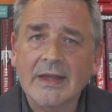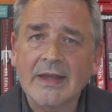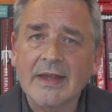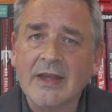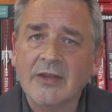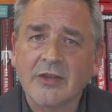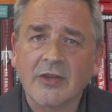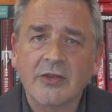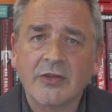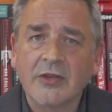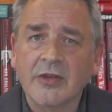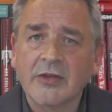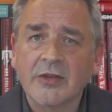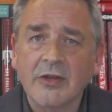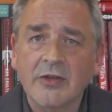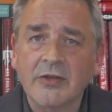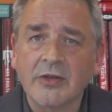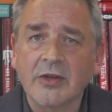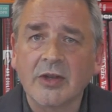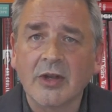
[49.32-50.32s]
is a
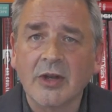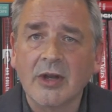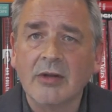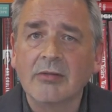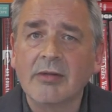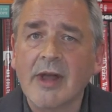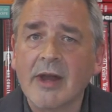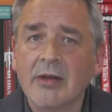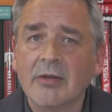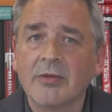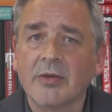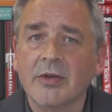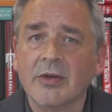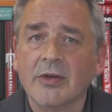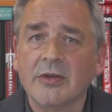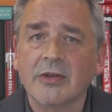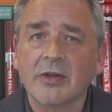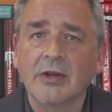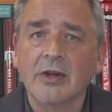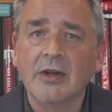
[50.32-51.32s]
statistical
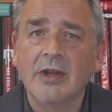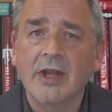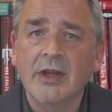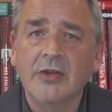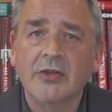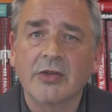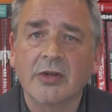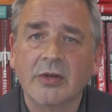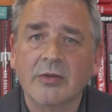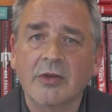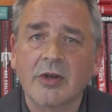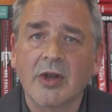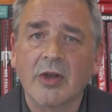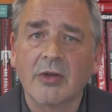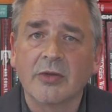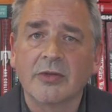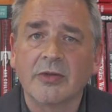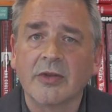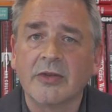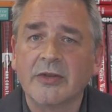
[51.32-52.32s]
irrelevance in a nation of
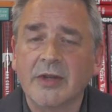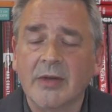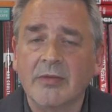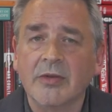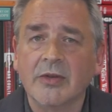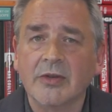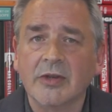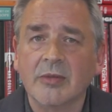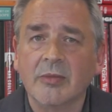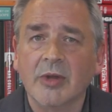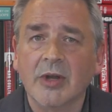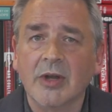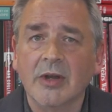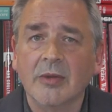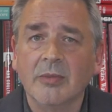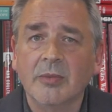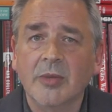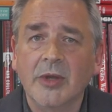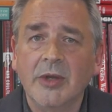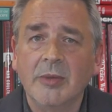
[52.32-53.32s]
close to 70
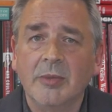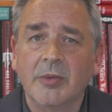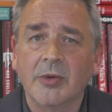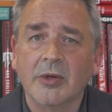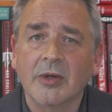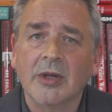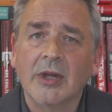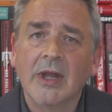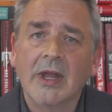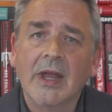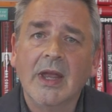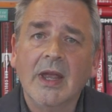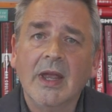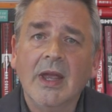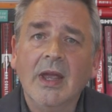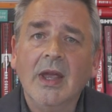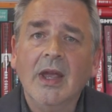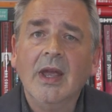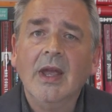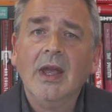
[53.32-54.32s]
million people.
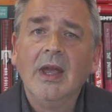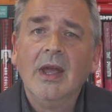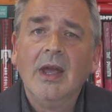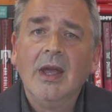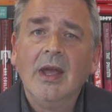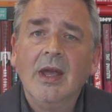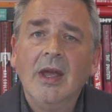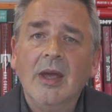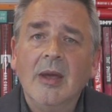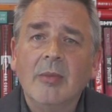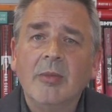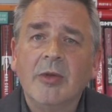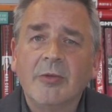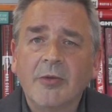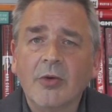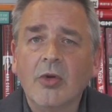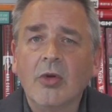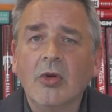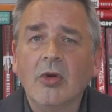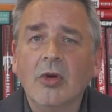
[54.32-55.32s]

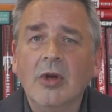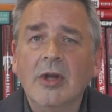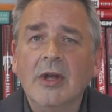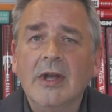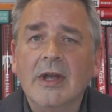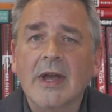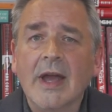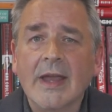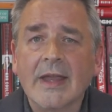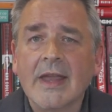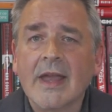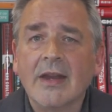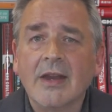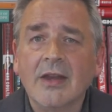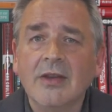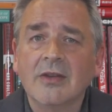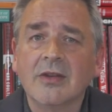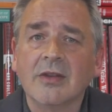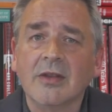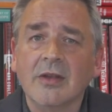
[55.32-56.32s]
Before I get
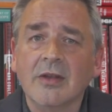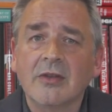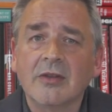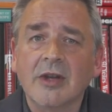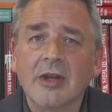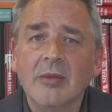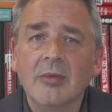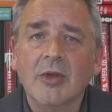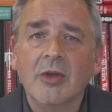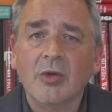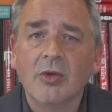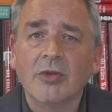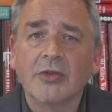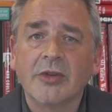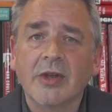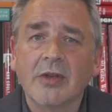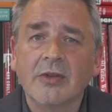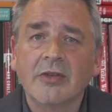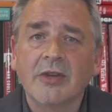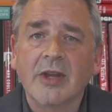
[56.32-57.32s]
into this, let me
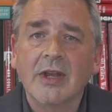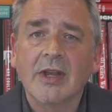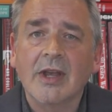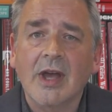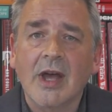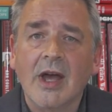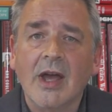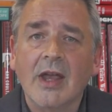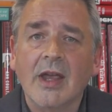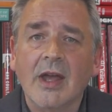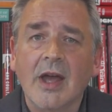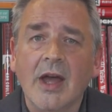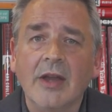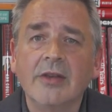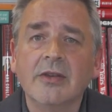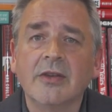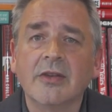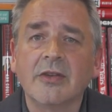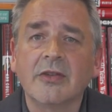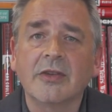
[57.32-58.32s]
also say I
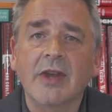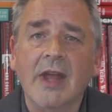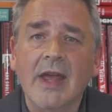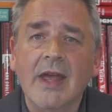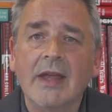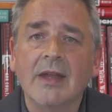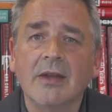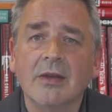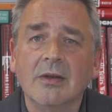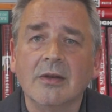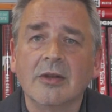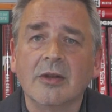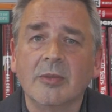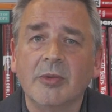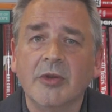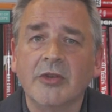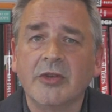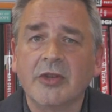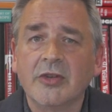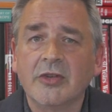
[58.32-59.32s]
understand the
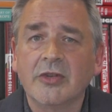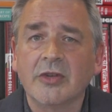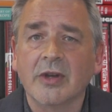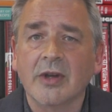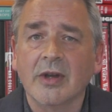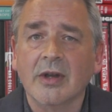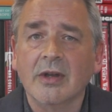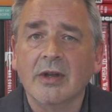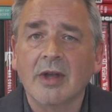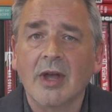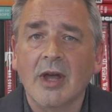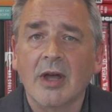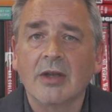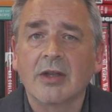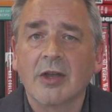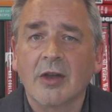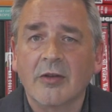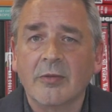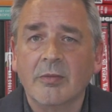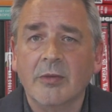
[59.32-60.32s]
position
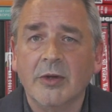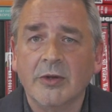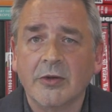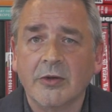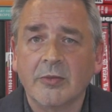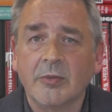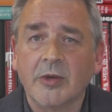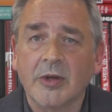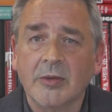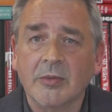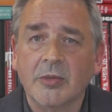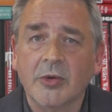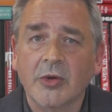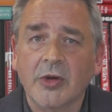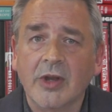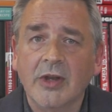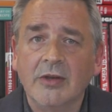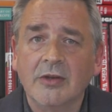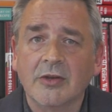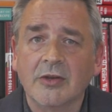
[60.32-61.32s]
our government has been
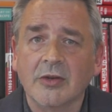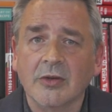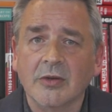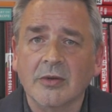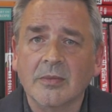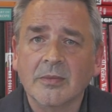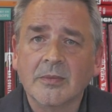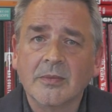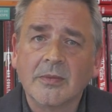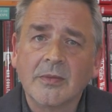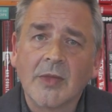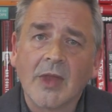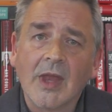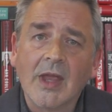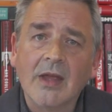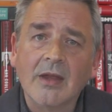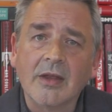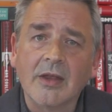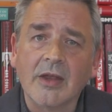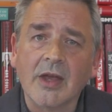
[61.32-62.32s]
put into.
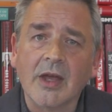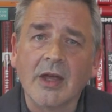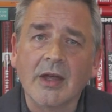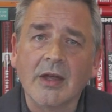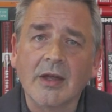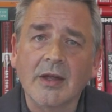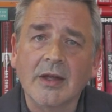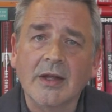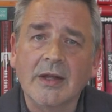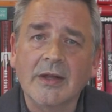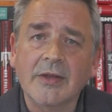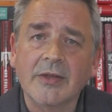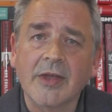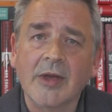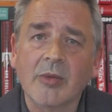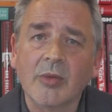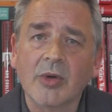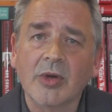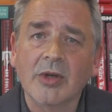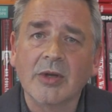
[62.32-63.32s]

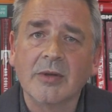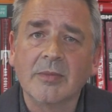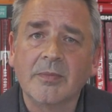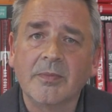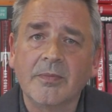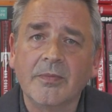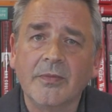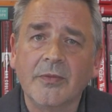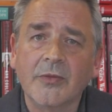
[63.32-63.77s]
There were